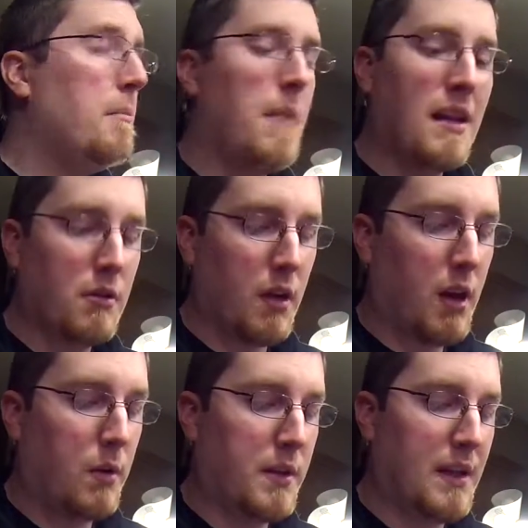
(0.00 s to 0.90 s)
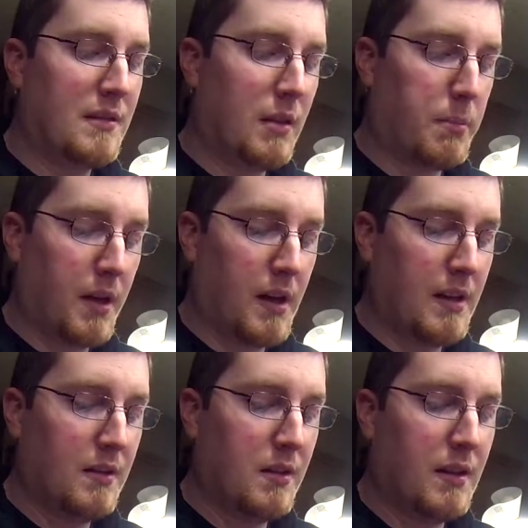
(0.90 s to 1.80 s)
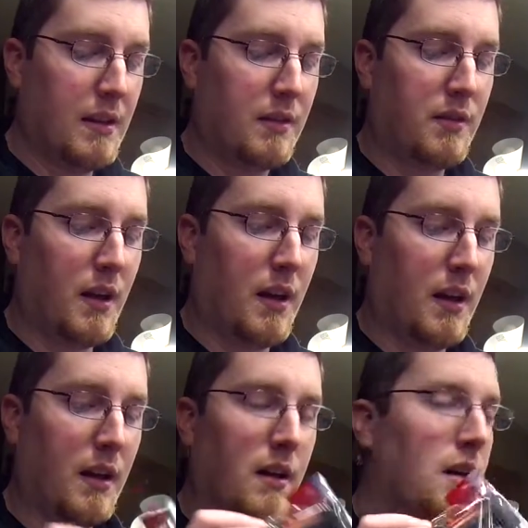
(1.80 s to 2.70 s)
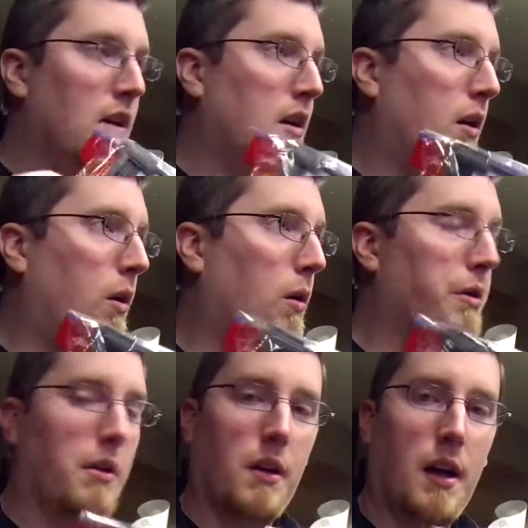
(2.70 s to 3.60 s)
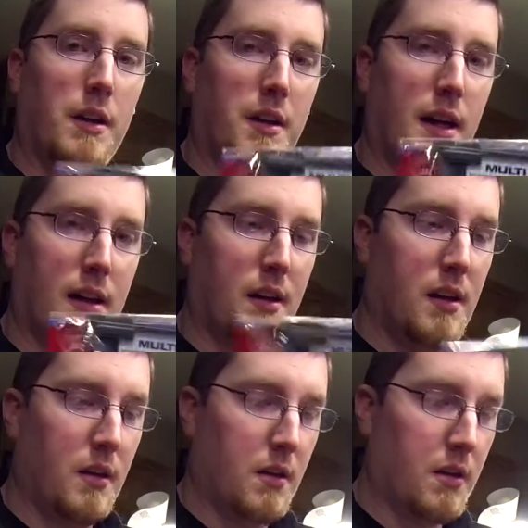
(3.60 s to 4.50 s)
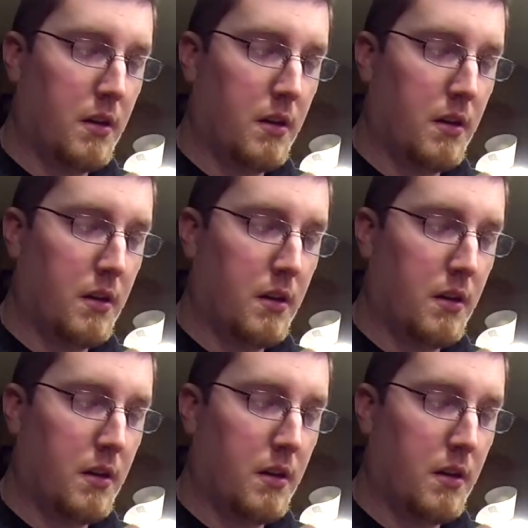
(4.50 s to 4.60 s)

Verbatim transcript: make your own and still put it into this holder on the neck here.